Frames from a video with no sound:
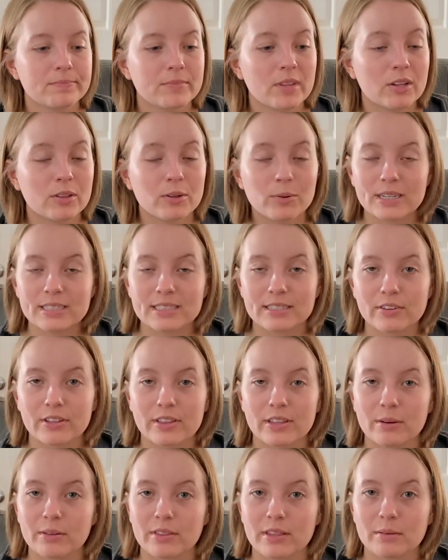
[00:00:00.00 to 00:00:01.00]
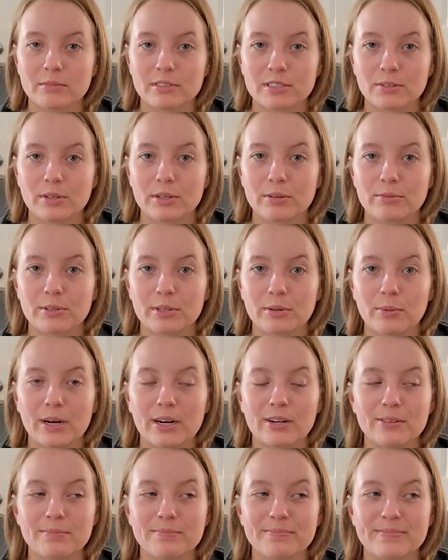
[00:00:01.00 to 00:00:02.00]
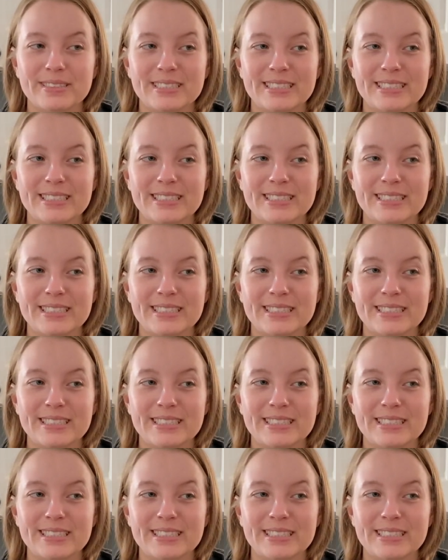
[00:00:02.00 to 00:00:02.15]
Otherwise, everything with him is going really well.